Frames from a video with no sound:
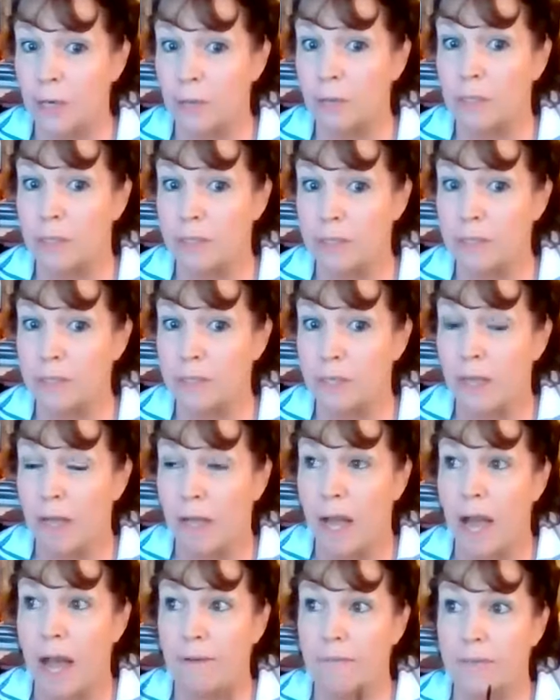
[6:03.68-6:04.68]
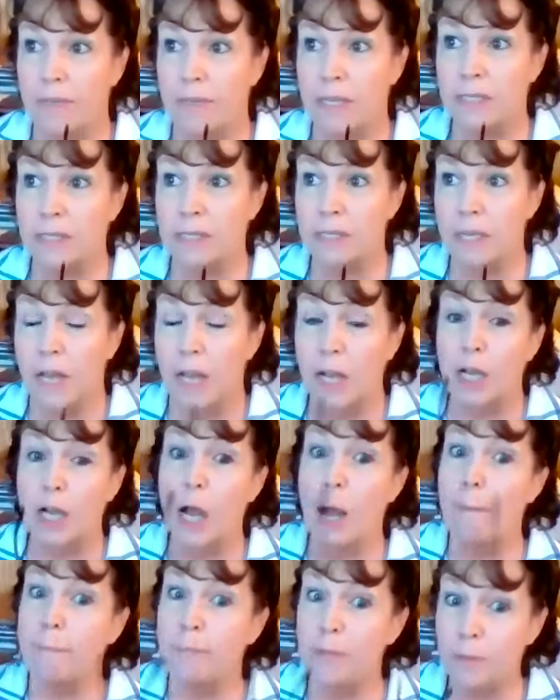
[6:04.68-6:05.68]
notice of this
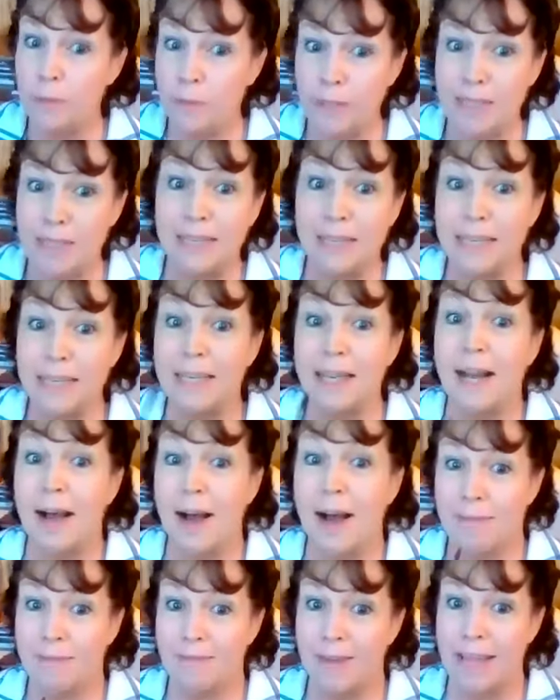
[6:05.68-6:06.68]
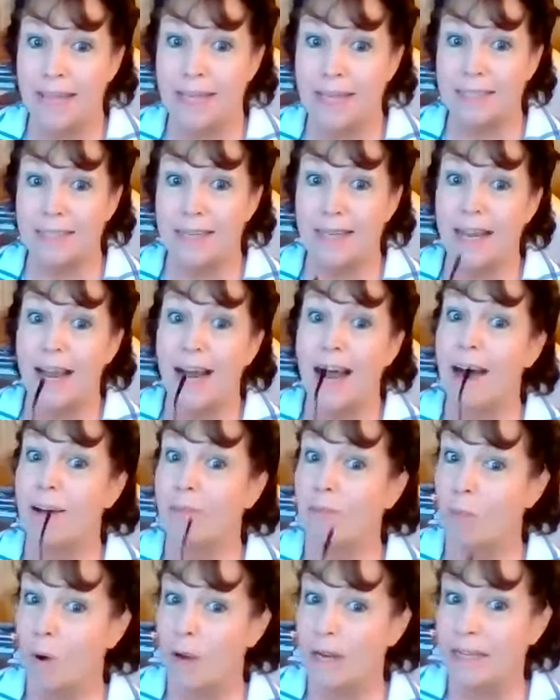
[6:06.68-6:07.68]
community event
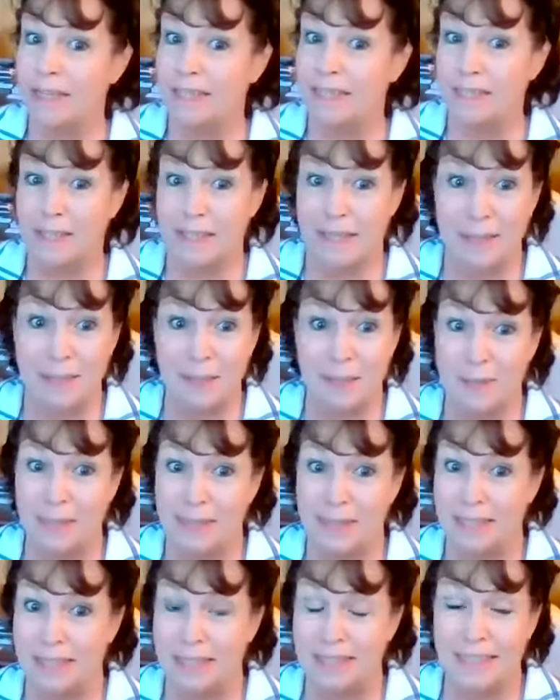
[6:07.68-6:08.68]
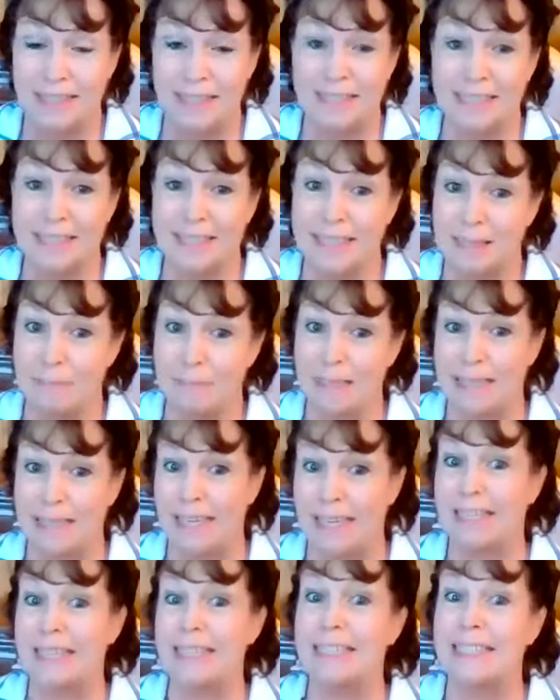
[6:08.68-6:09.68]
of oneness and unity. It's going to be
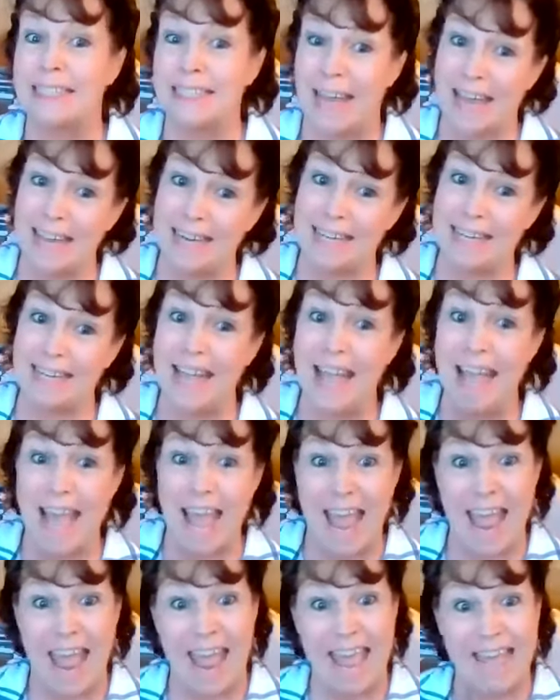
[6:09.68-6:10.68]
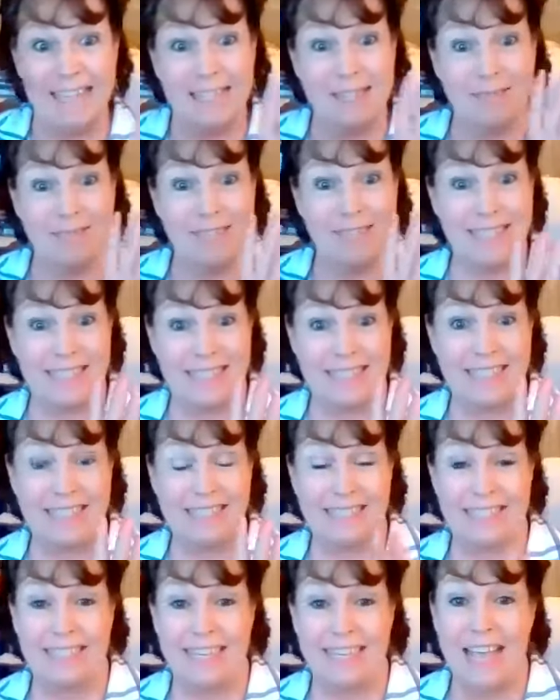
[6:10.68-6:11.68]
an exciting end of the
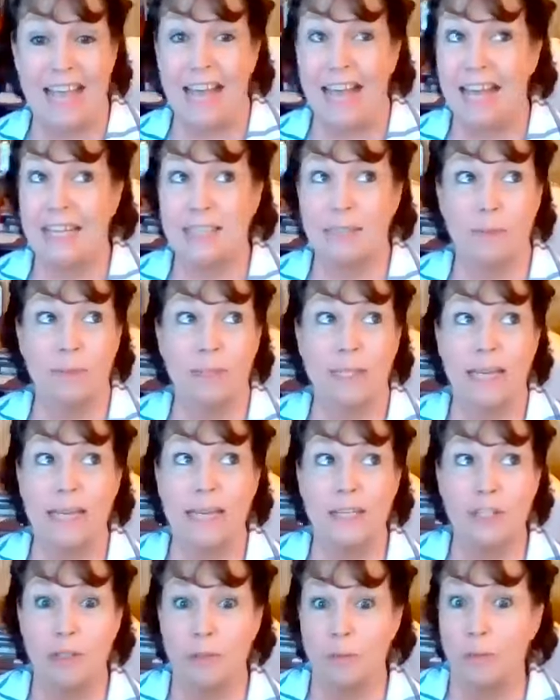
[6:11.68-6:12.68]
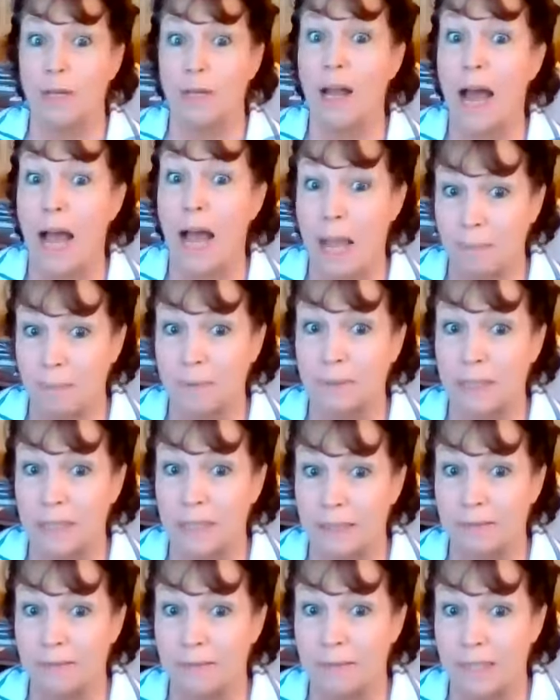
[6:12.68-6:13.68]
season as we enter what I
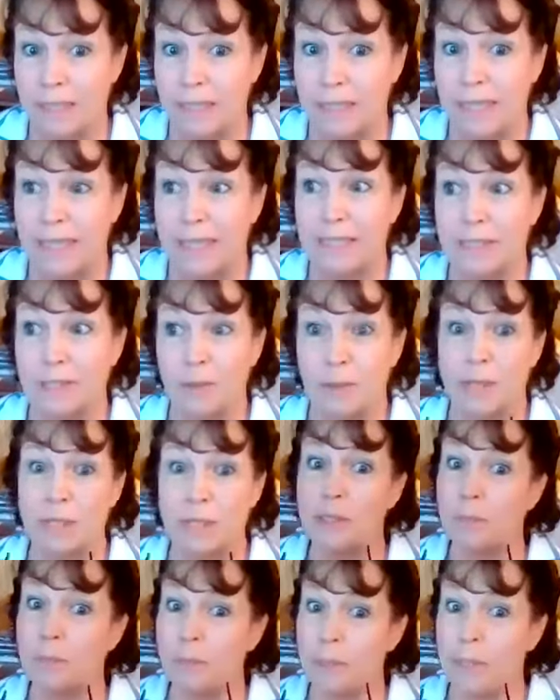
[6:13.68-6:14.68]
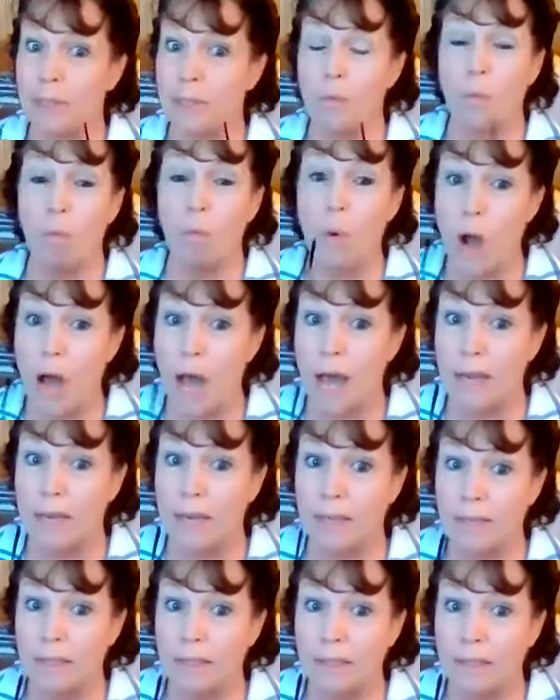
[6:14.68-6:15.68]
believe is going to be one